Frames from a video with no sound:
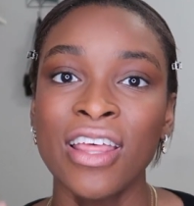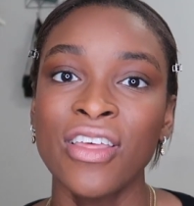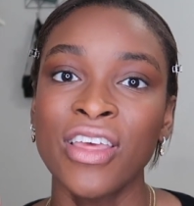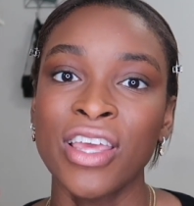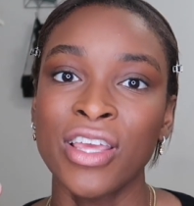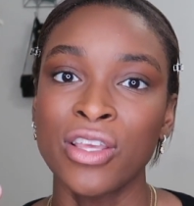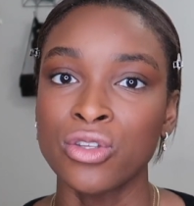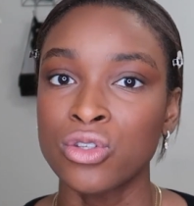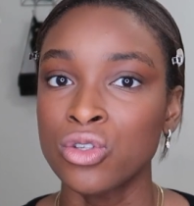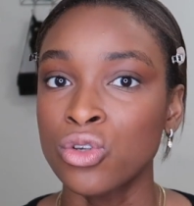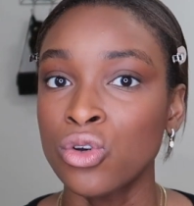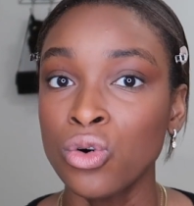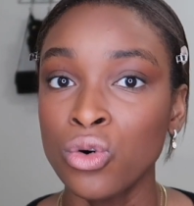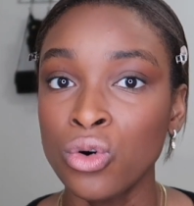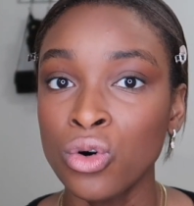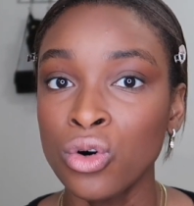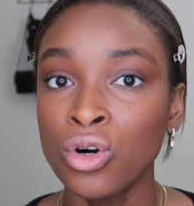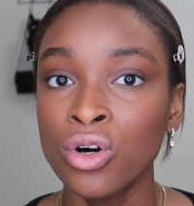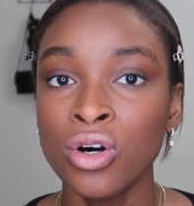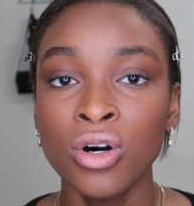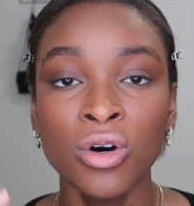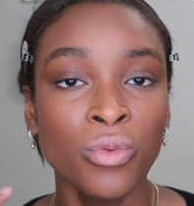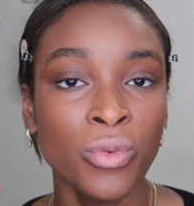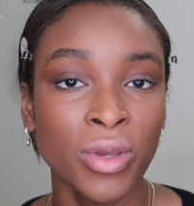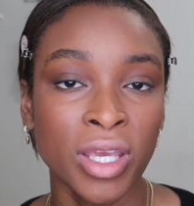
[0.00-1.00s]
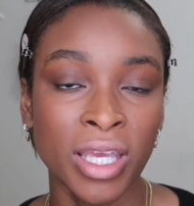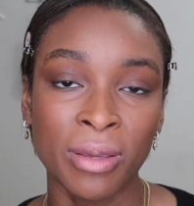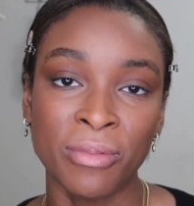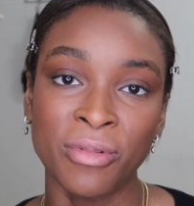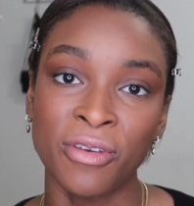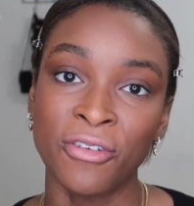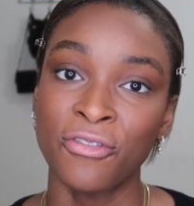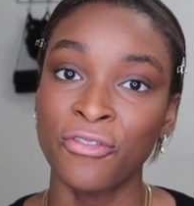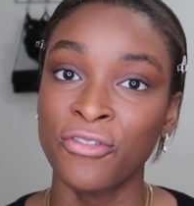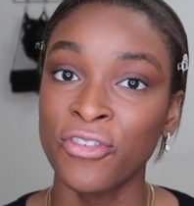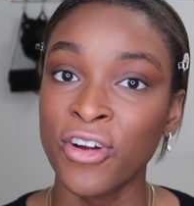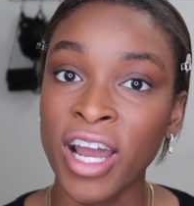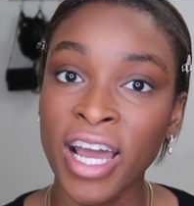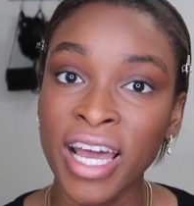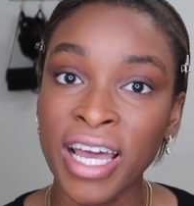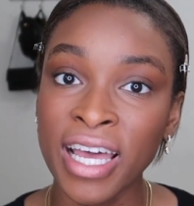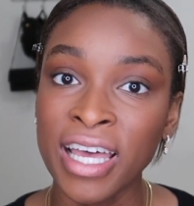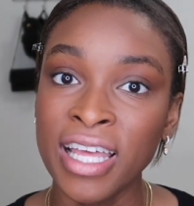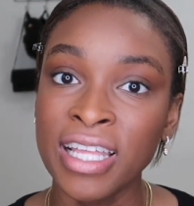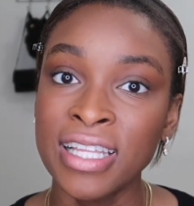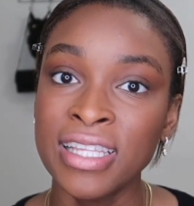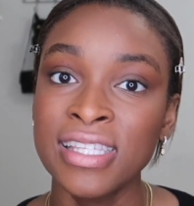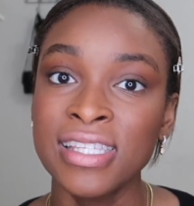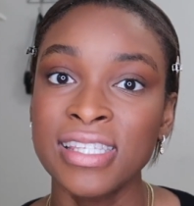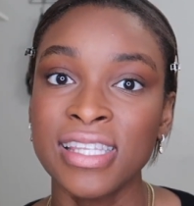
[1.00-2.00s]
he's cool, we could be
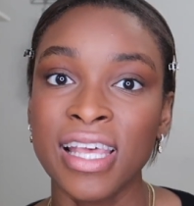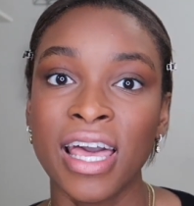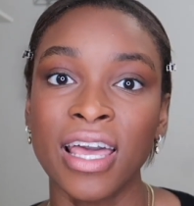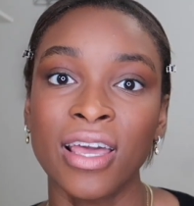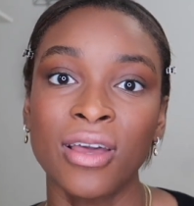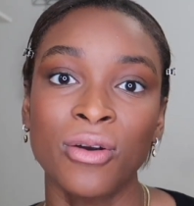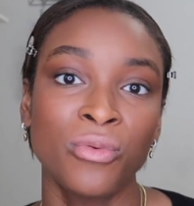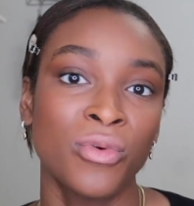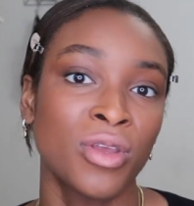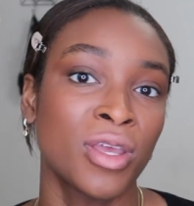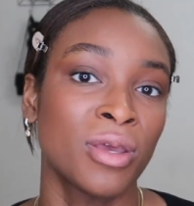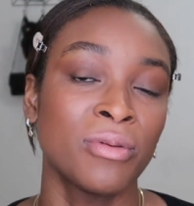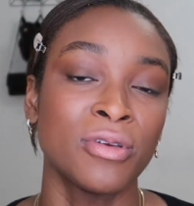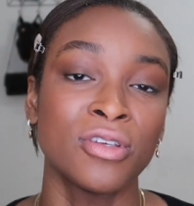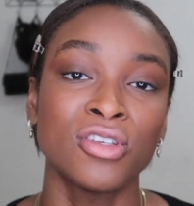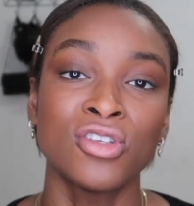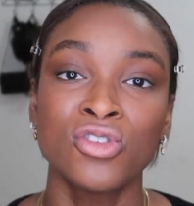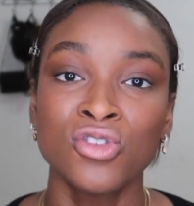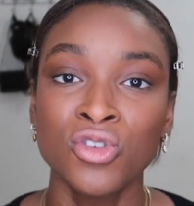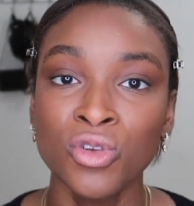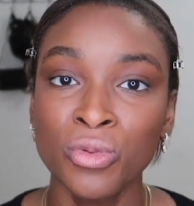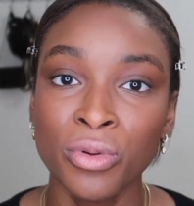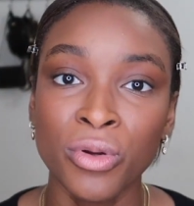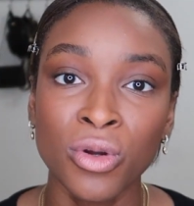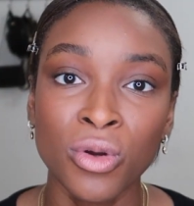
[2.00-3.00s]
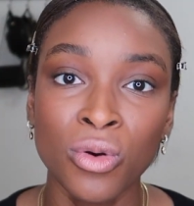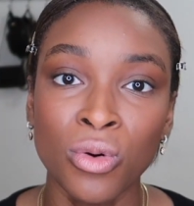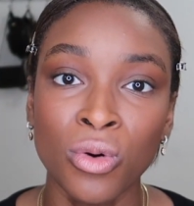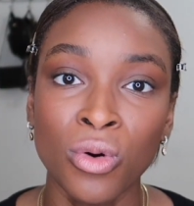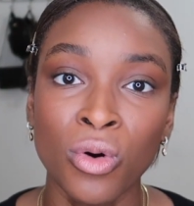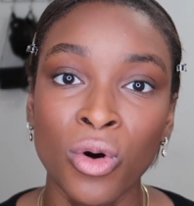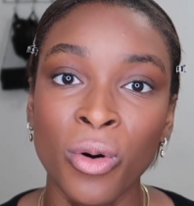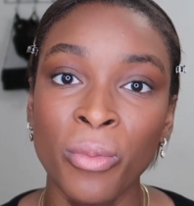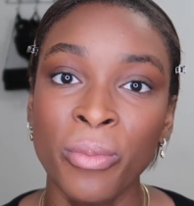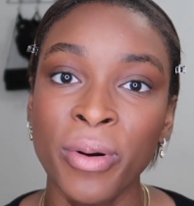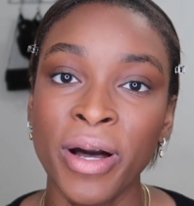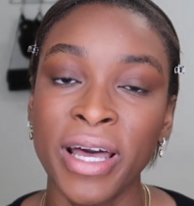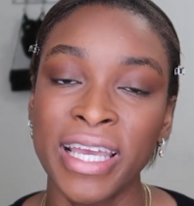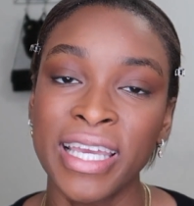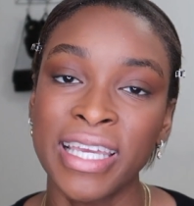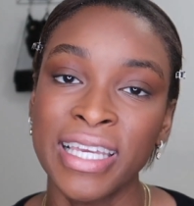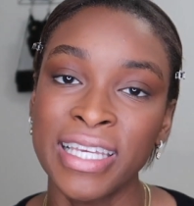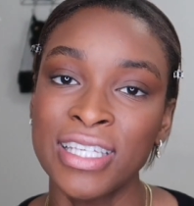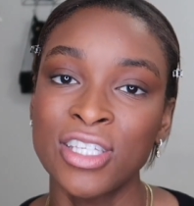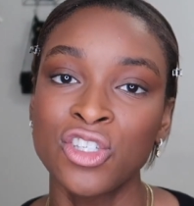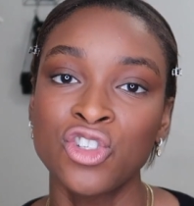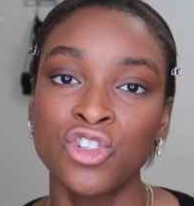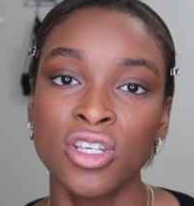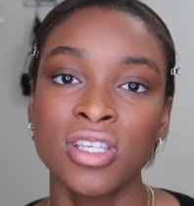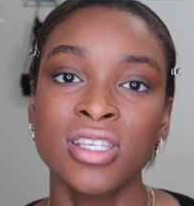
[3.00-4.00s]
friends, like we could be super cool, but
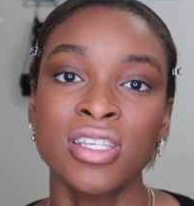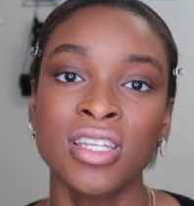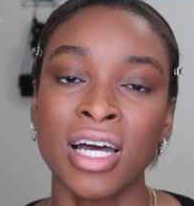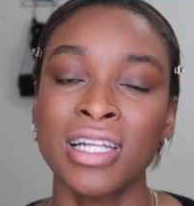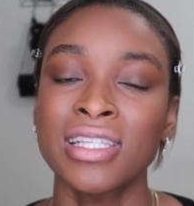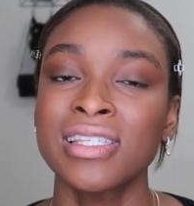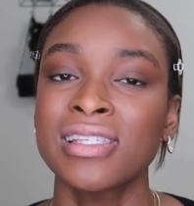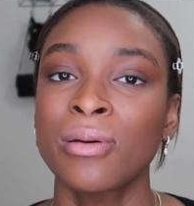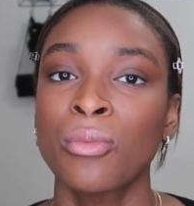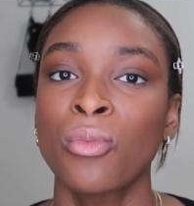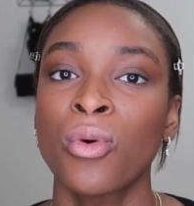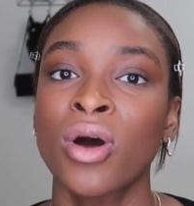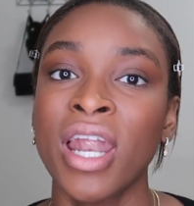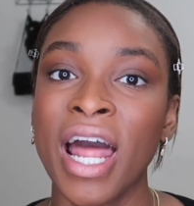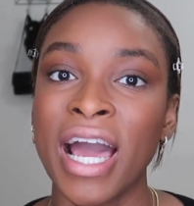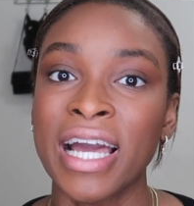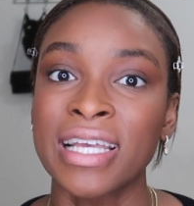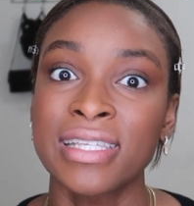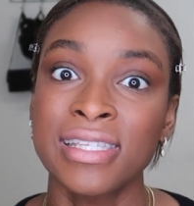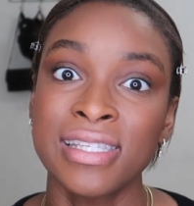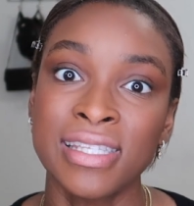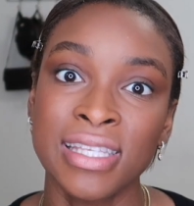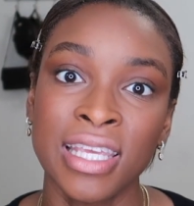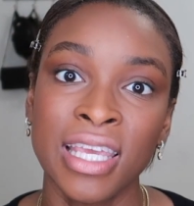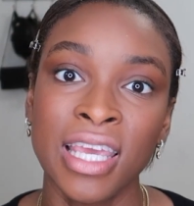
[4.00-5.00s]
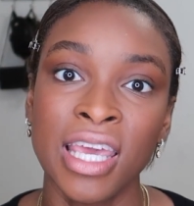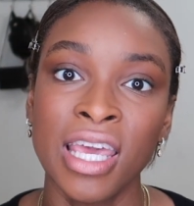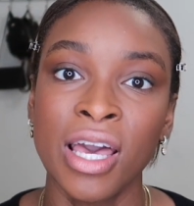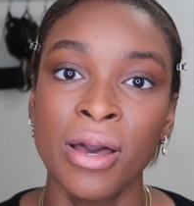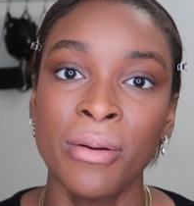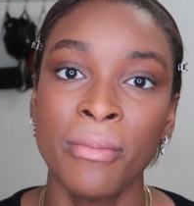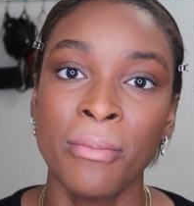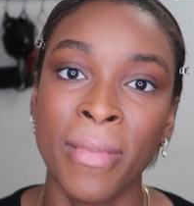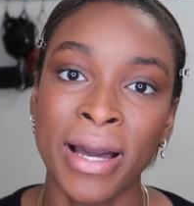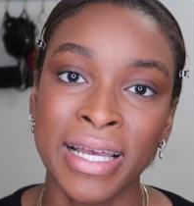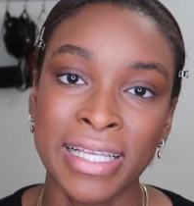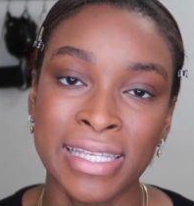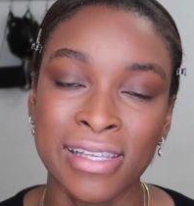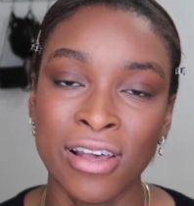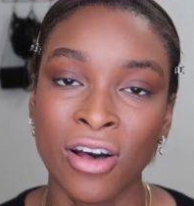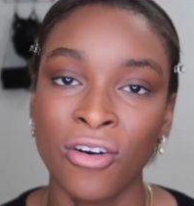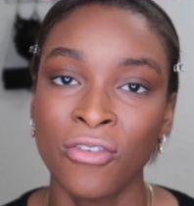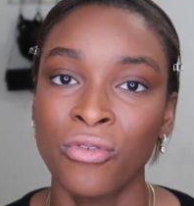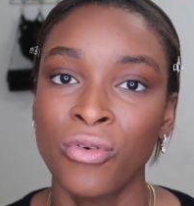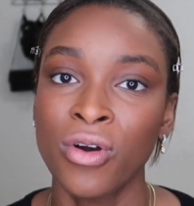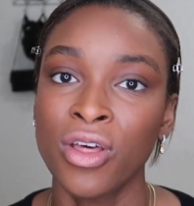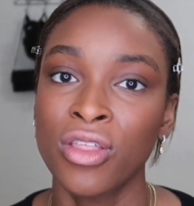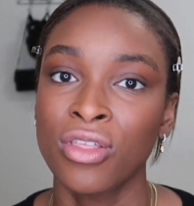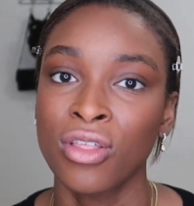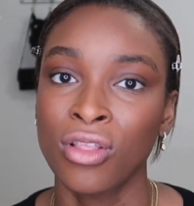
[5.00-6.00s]
he's just not someone I see
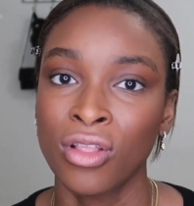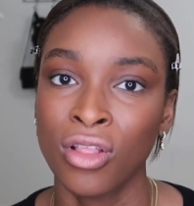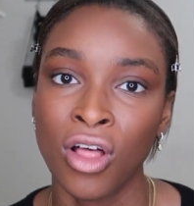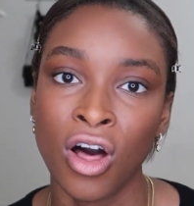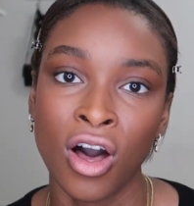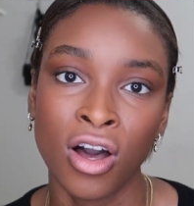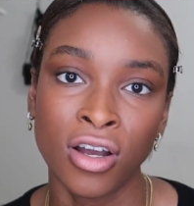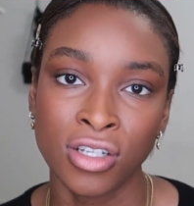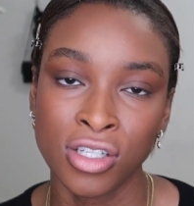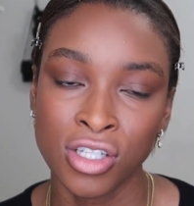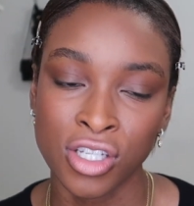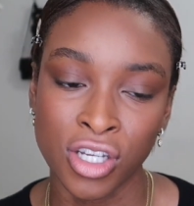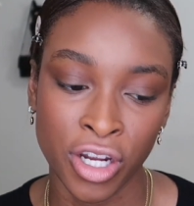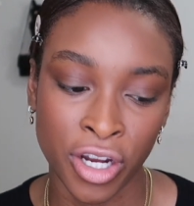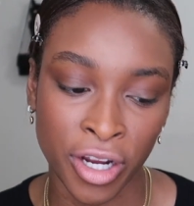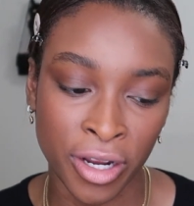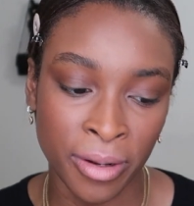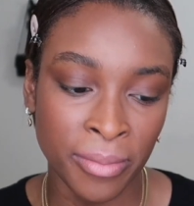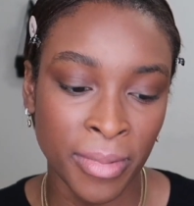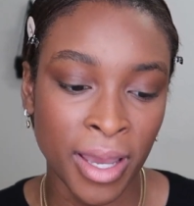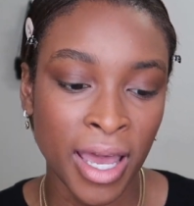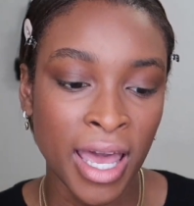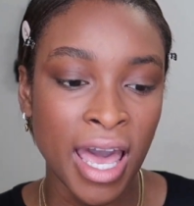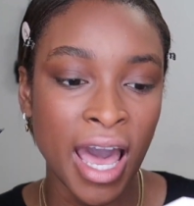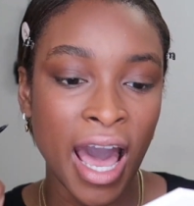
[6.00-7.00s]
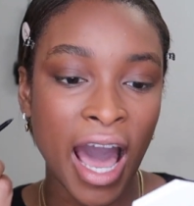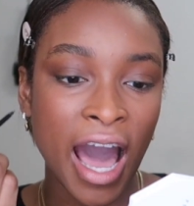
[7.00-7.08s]
myself with long term.